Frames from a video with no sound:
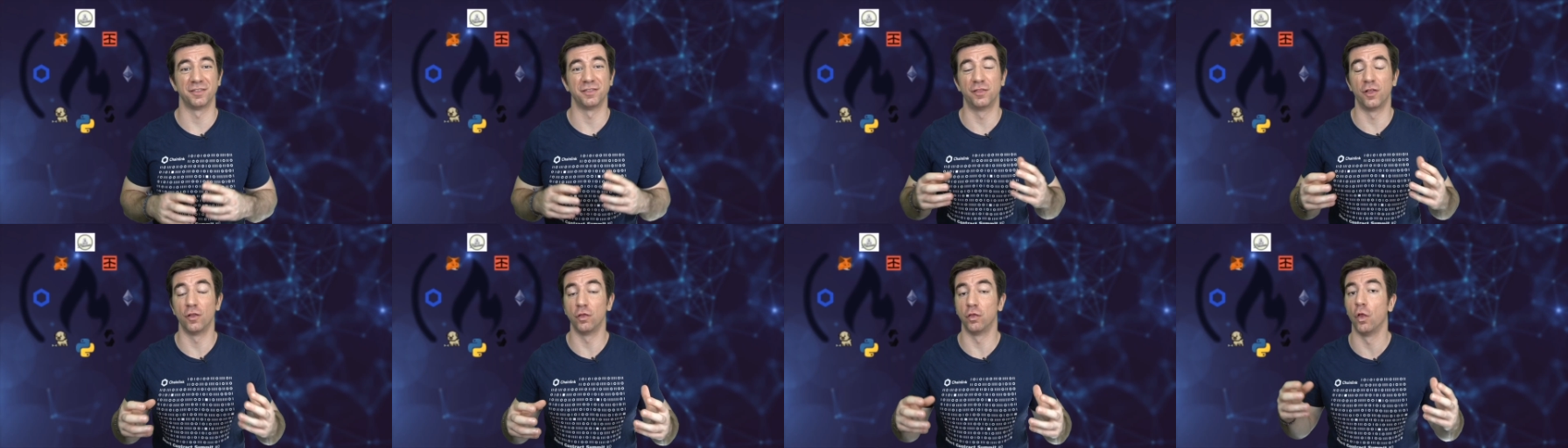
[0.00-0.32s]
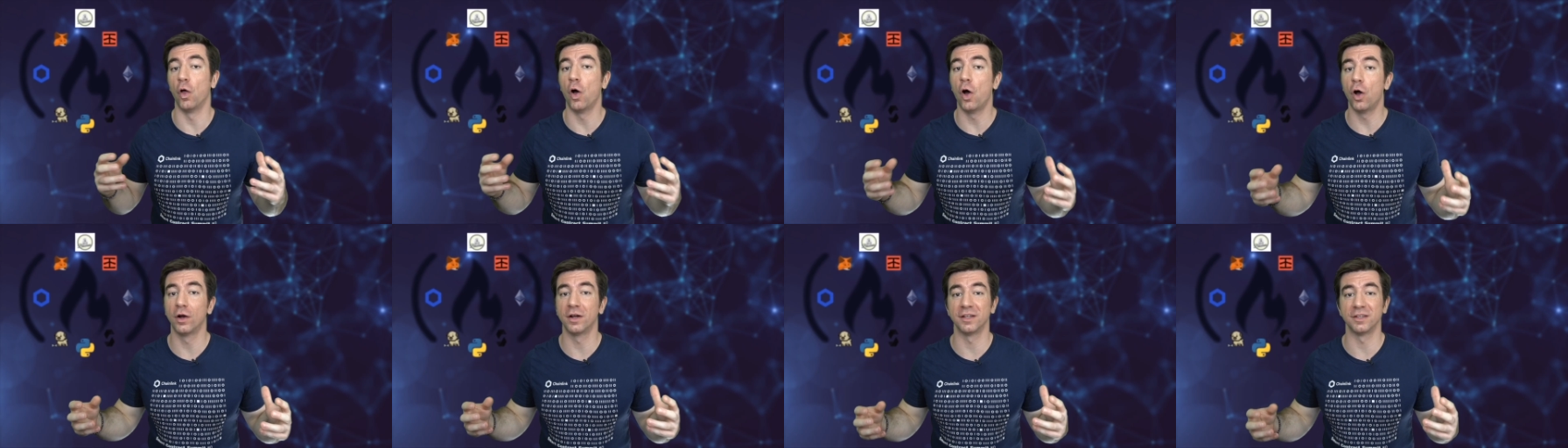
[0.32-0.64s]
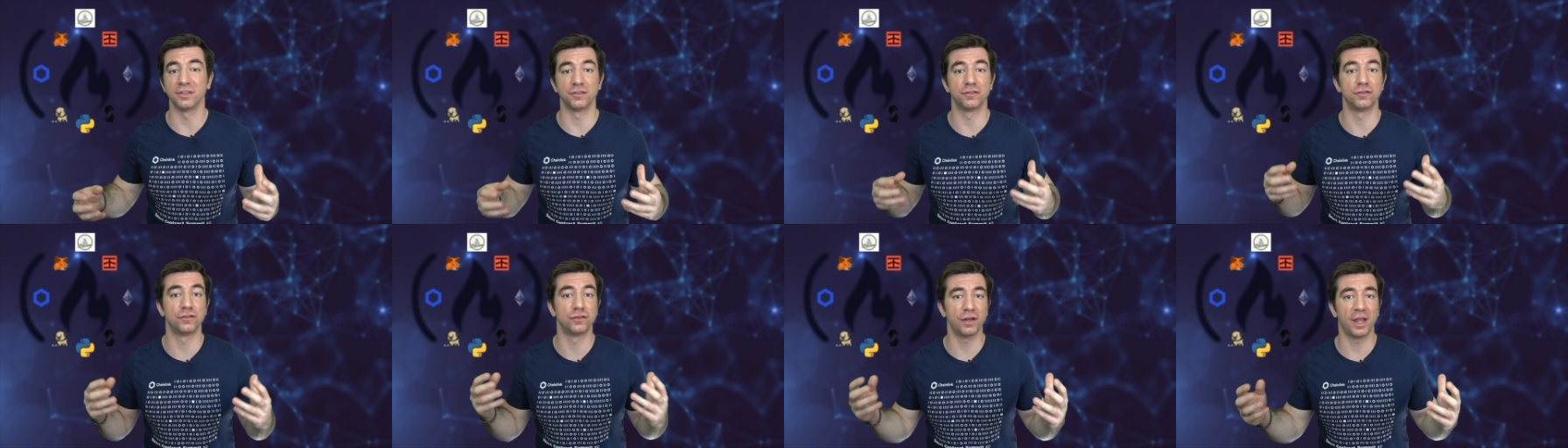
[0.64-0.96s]
the
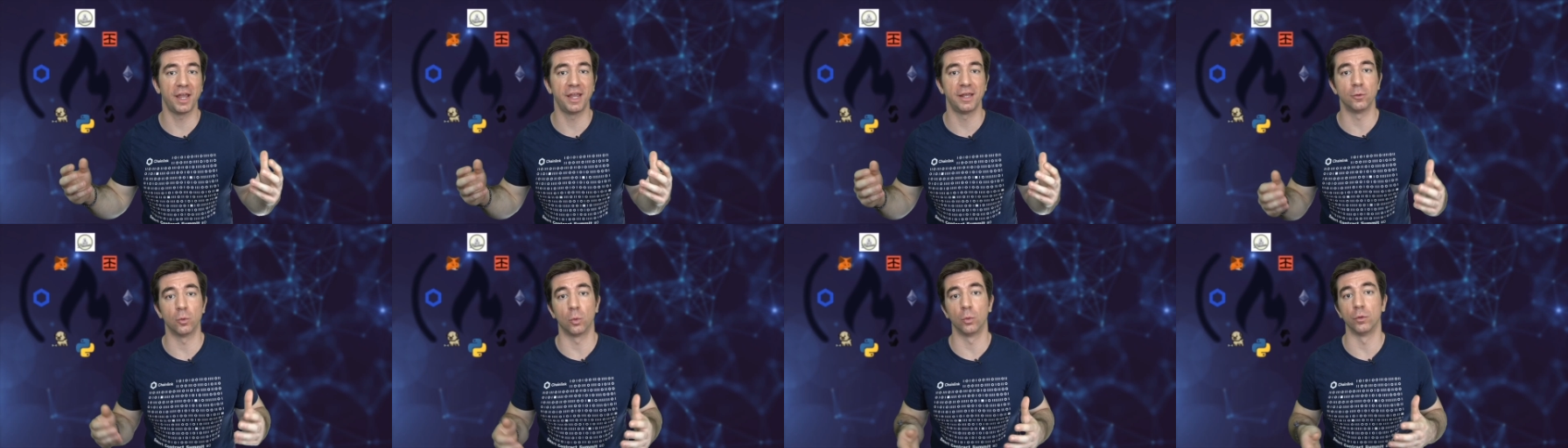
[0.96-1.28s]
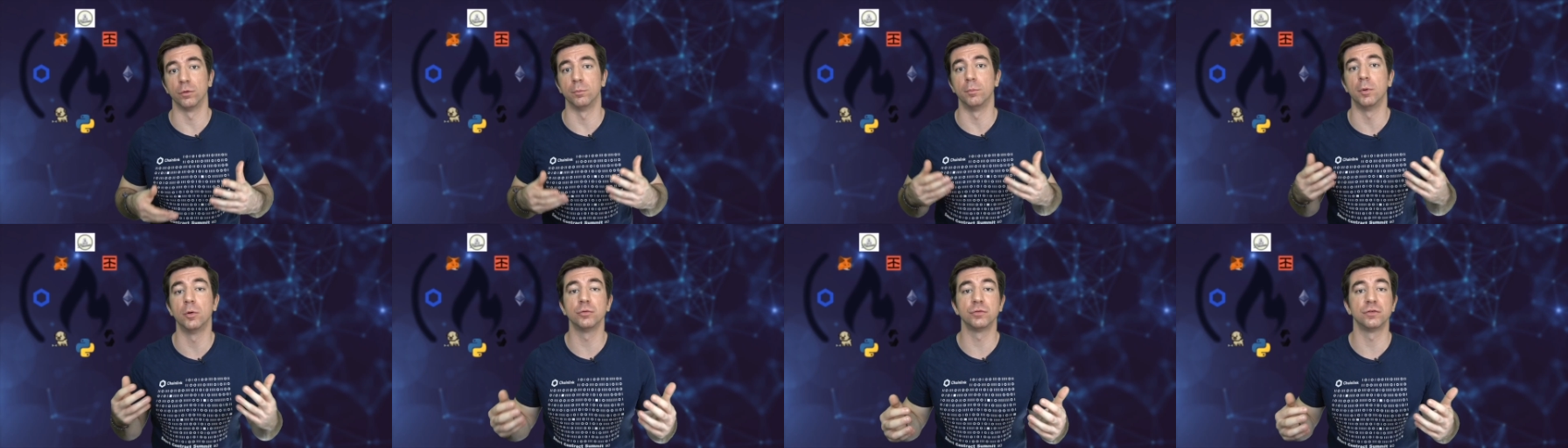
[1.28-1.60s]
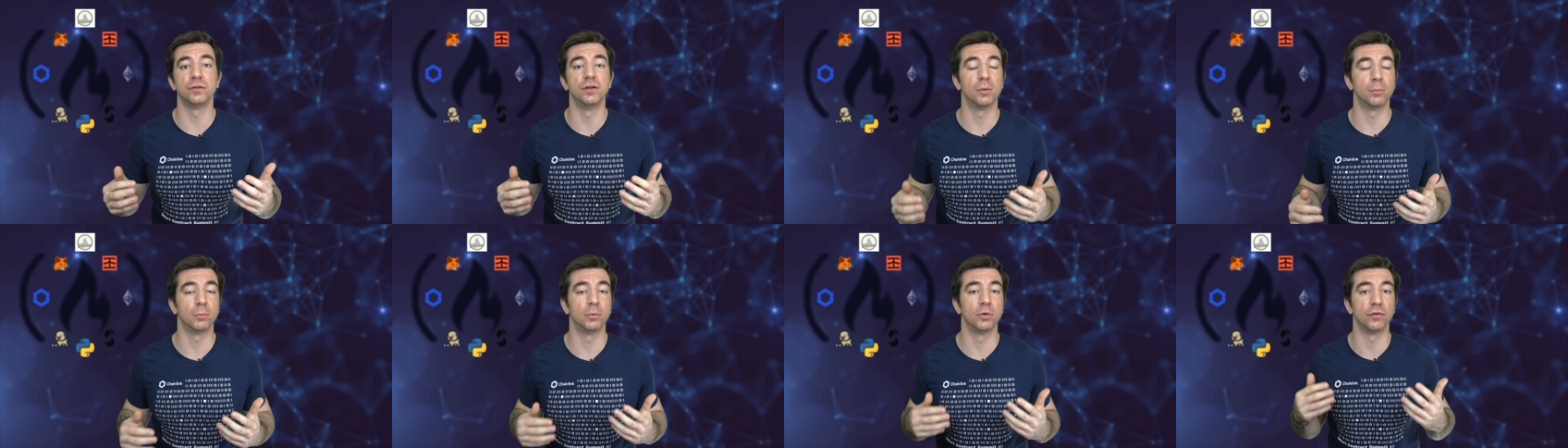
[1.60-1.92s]
longest chain or the most
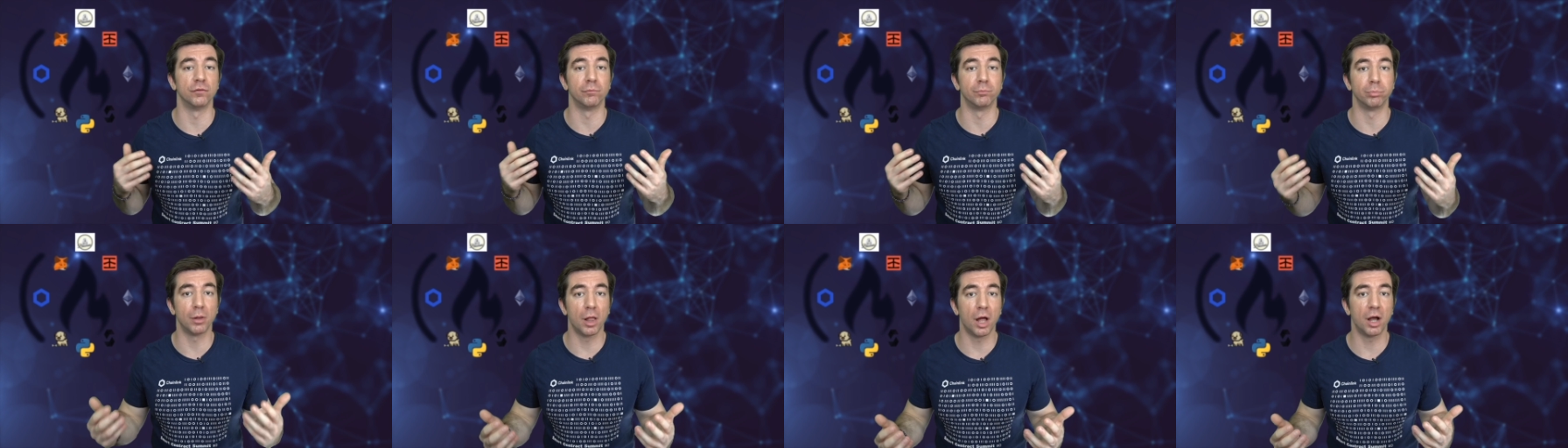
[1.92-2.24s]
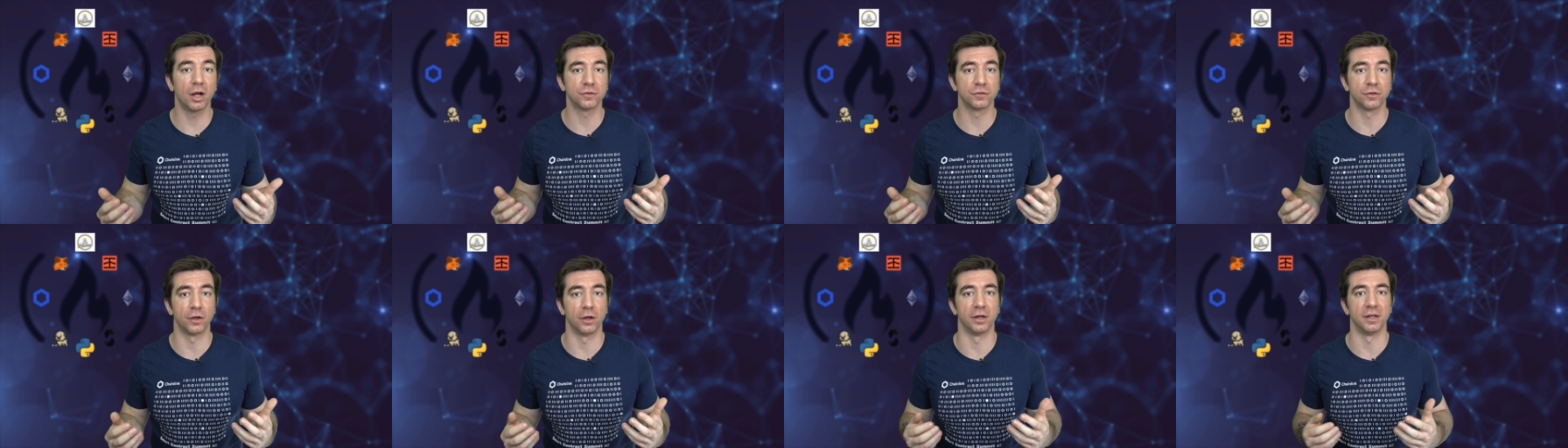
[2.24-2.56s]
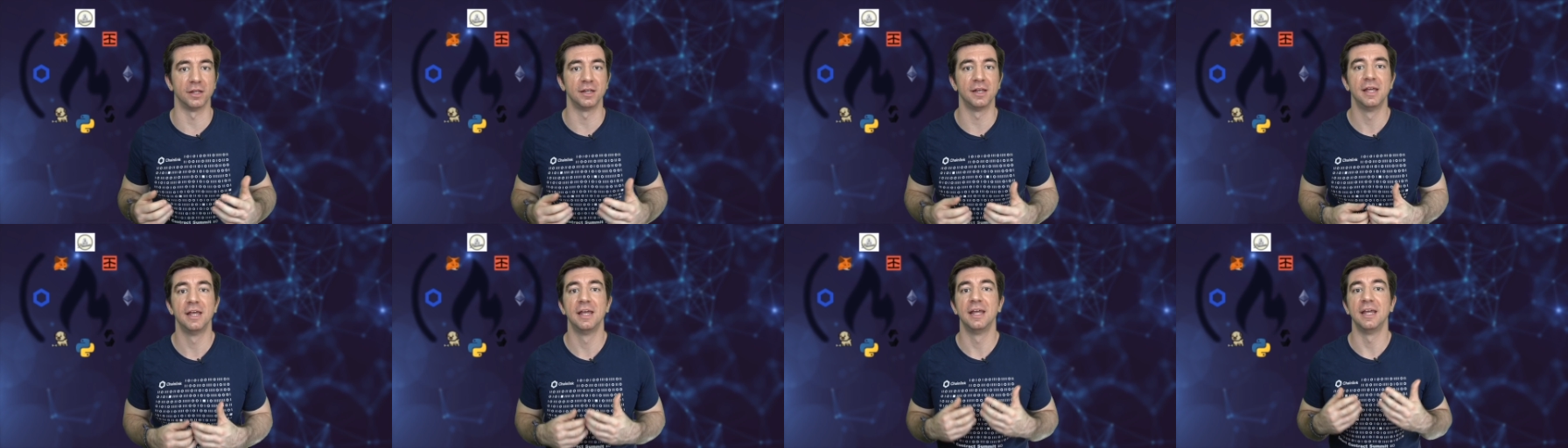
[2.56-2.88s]
number of blocks on
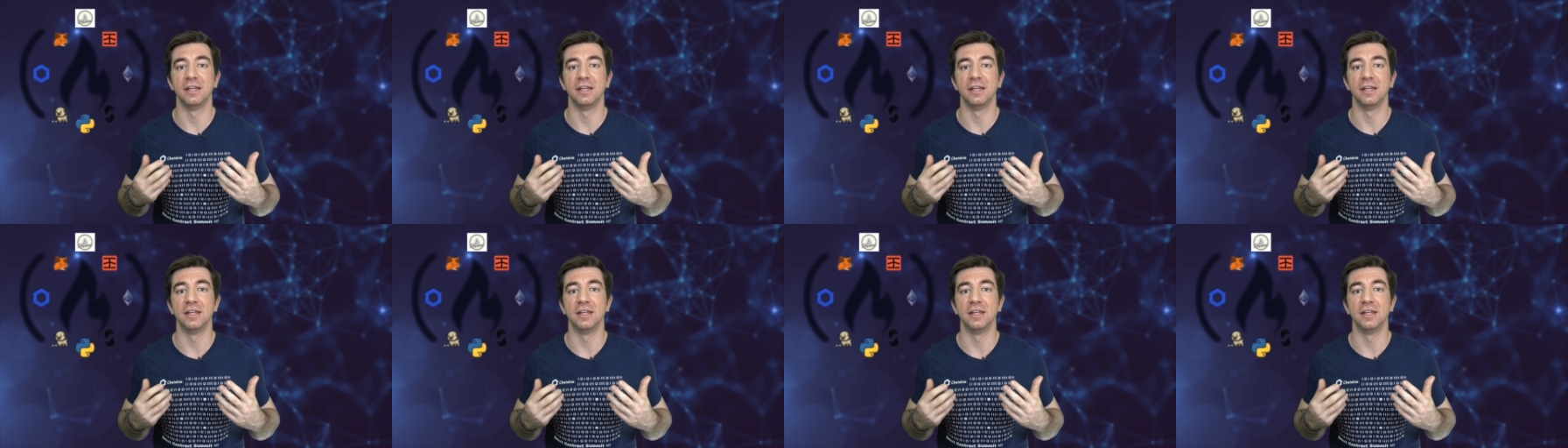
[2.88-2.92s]
it